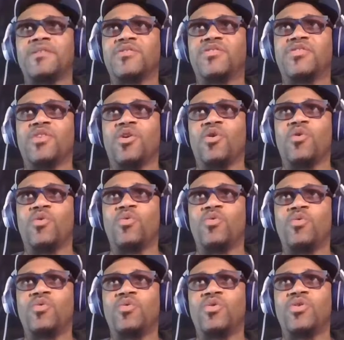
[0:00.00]

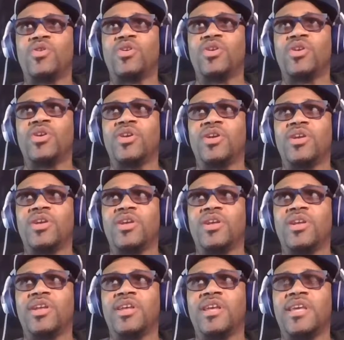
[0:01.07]
So
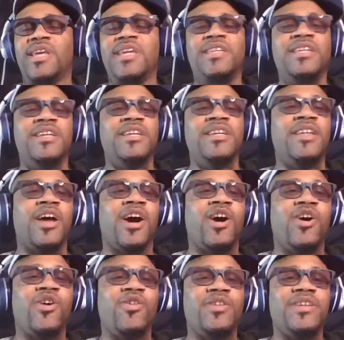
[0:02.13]
he did
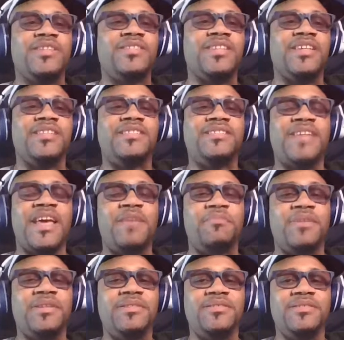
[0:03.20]
all this
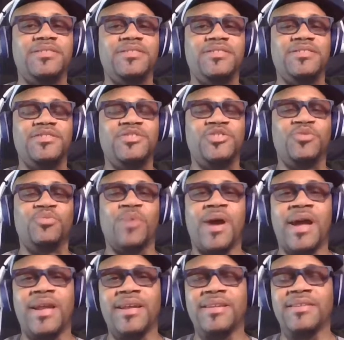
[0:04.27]
incitement to
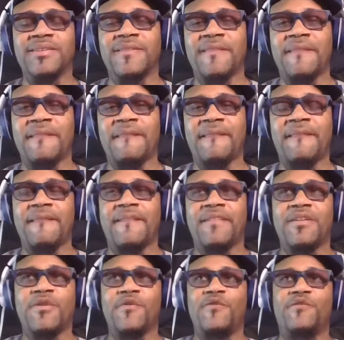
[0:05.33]
riot
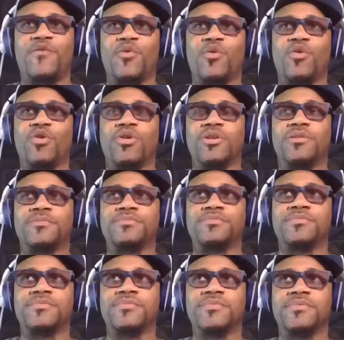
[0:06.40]
for
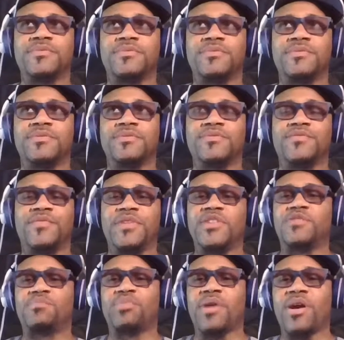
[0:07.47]

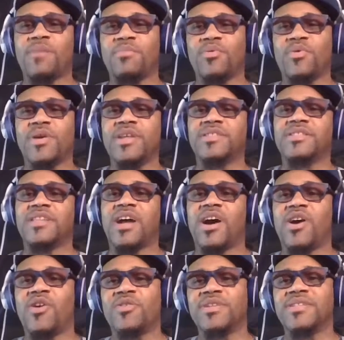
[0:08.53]
these Proud Boys and
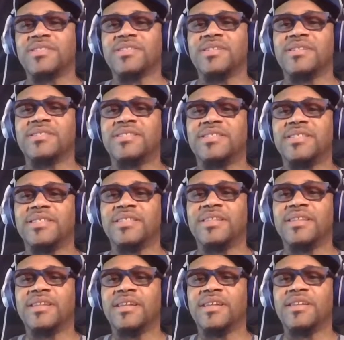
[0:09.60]
all this other shit,
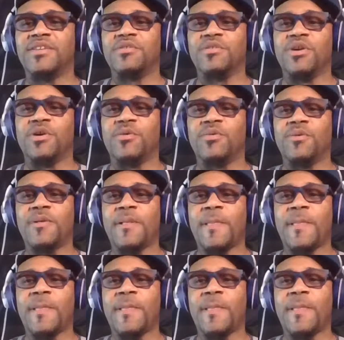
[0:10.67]
you know.